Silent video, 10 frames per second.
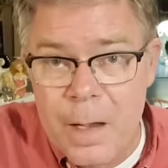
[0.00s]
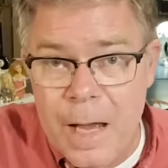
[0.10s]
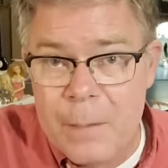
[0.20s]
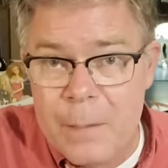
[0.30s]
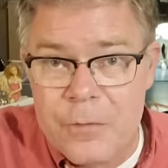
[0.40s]

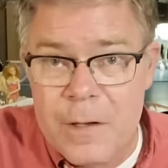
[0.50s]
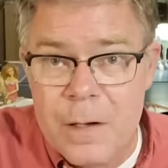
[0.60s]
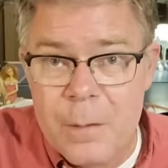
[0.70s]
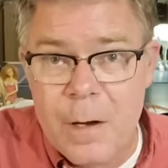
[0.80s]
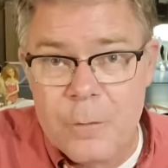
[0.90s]
I'm seeing
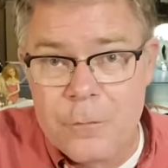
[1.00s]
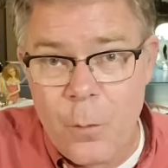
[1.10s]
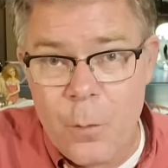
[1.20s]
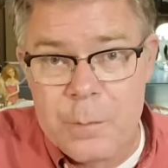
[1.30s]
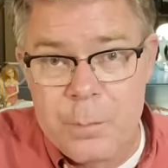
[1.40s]
about a
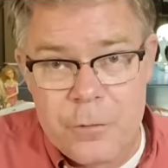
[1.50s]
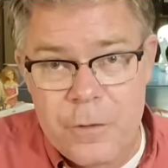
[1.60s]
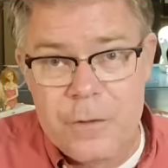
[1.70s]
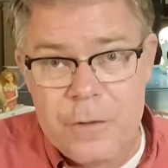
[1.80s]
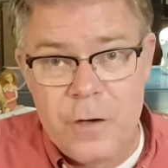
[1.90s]

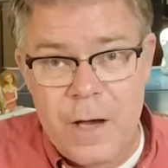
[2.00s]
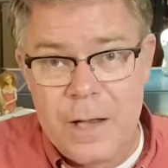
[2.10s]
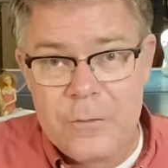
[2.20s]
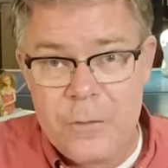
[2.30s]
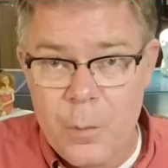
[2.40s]
40%
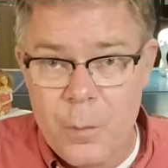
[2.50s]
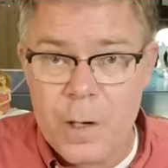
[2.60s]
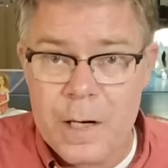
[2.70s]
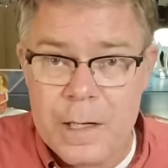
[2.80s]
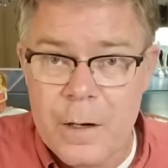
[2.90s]
chance that we're
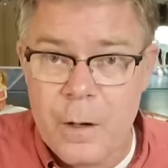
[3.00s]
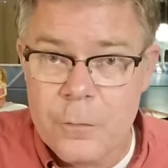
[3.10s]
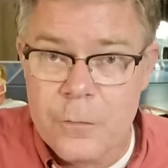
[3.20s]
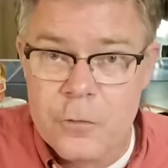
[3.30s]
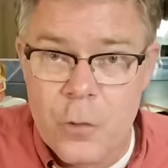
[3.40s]
going to get
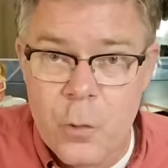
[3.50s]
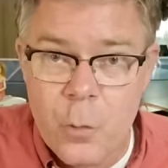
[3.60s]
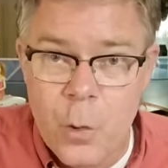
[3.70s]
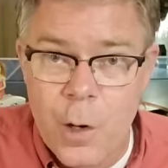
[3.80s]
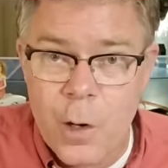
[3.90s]
official
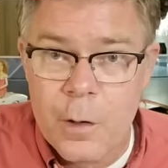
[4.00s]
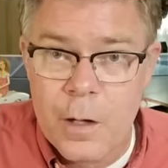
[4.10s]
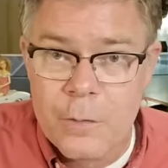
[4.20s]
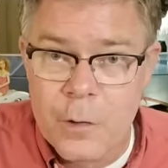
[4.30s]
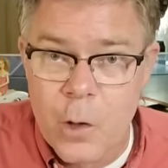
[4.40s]
word
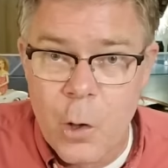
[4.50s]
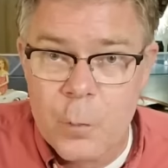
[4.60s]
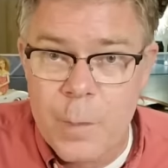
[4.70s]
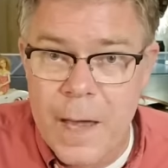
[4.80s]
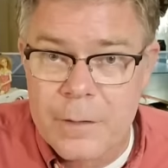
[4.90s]
of a
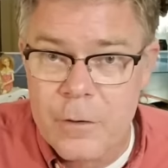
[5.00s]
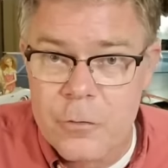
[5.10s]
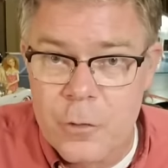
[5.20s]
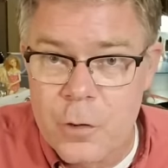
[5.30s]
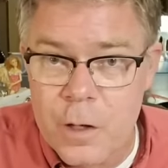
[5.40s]
gold backed
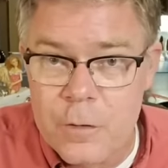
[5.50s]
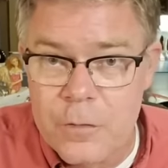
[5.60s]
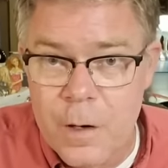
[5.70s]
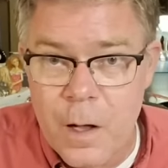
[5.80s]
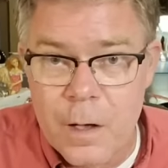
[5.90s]
digital
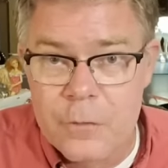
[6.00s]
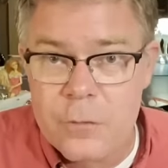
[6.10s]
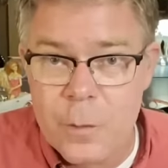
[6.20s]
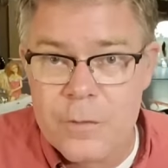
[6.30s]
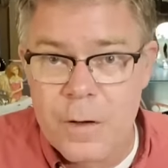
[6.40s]
currency on
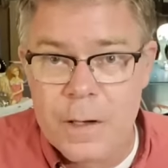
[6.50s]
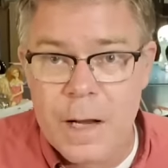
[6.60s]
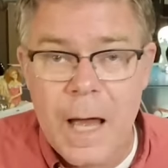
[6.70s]
August 22nd.